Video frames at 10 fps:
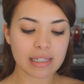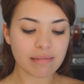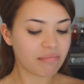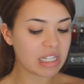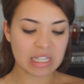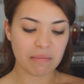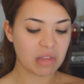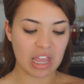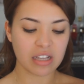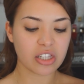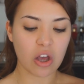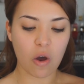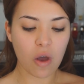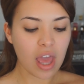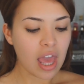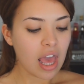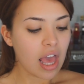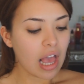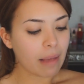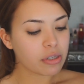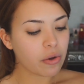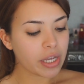It's the same thing. So I'm just